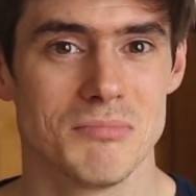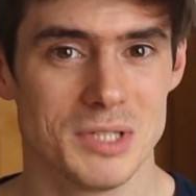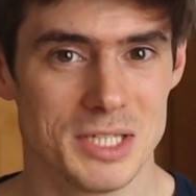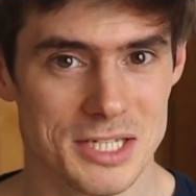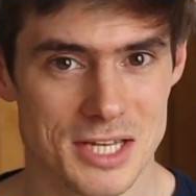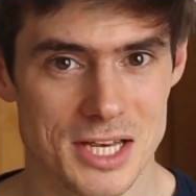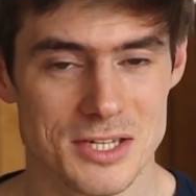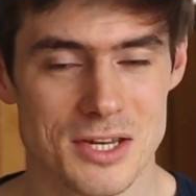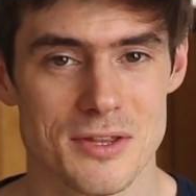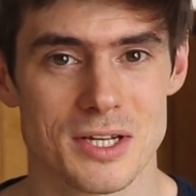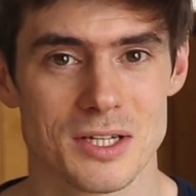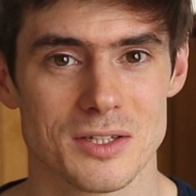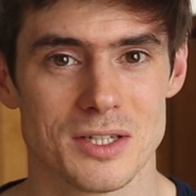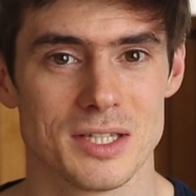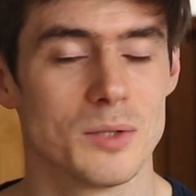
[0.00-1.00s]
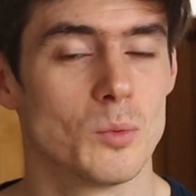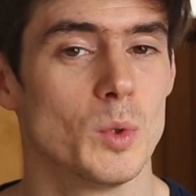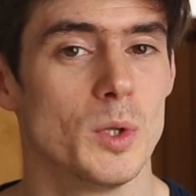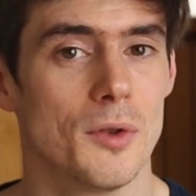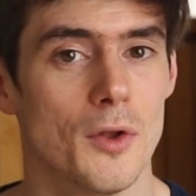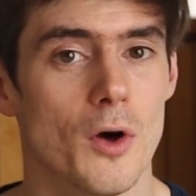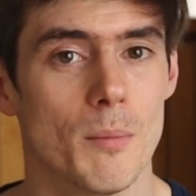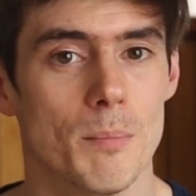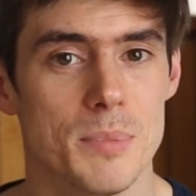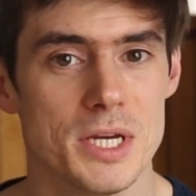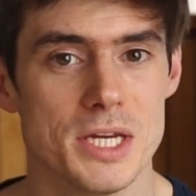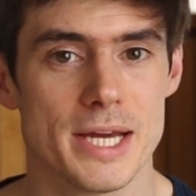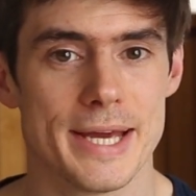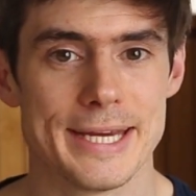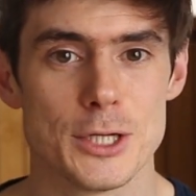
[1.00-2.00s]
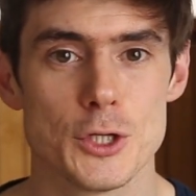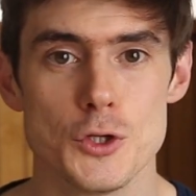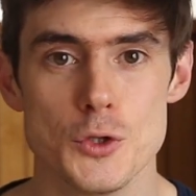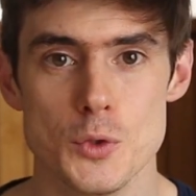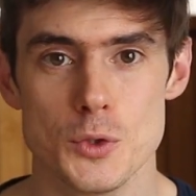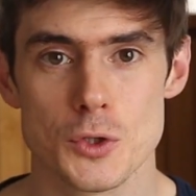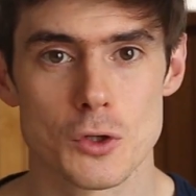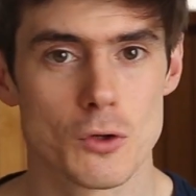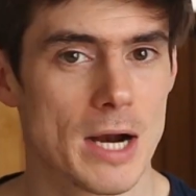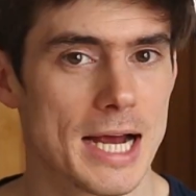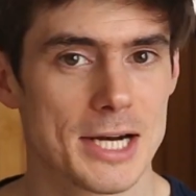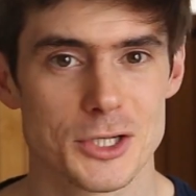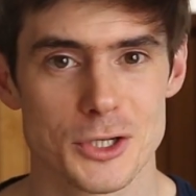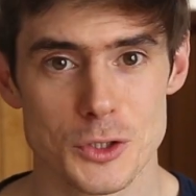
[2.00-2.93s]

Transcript: leads us to think that there will not be a huge crash,